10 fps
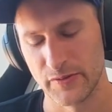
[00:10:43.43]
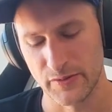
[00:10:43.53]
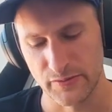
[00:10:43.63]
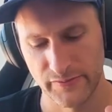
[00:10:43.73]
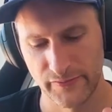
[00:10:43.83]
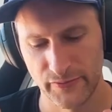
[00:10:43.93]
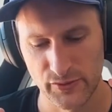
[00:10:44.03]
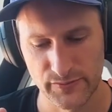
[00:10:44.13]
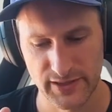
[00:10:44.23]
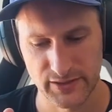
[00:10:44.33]

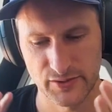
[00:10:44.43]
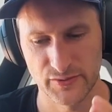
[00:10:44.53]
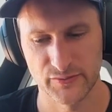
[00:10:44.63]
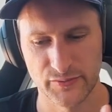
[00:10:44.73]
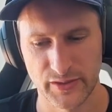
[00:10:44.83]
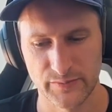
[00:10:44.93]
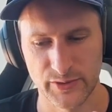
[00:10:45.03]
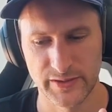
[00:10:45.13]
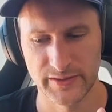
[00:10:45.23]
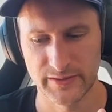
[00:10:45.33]
form that we are
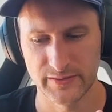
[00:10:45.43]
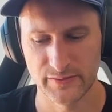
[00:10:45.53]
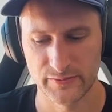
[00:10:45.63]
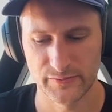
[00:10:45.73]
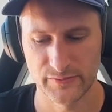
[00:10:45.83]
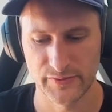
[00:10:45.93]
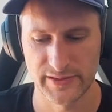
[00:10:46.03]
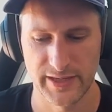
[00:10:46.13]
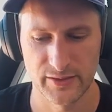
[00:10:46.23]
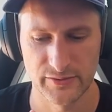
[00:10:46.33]
building with
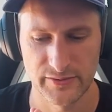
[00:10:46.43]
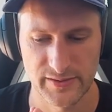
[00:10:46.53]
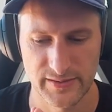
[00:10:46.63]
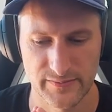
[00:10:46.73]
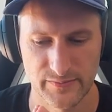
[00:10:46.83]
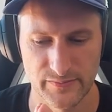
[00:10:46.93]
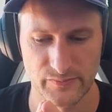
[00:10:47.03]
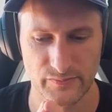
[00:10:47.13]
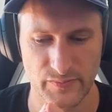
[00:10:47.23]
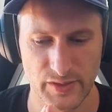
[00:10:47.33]
Galoy is
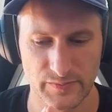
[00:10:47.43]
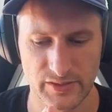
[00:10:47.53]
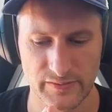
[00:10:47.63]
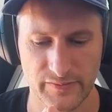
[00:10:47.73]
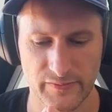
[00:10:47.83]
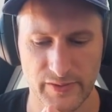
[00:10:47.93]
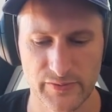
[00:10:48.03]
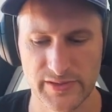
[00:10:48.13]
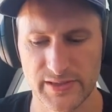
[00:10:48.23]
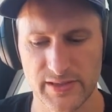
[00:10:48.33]
maybe very
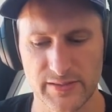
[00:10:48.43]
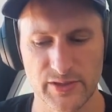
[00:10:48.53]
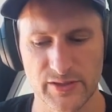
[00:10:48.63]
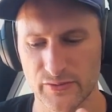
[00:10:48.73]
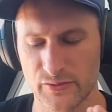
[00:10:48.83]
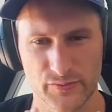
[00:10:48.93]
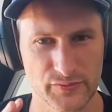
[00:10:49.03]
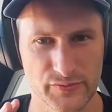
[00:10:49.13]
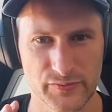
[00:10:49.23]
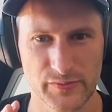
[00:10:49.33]
similar
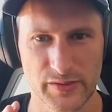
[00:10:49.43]
to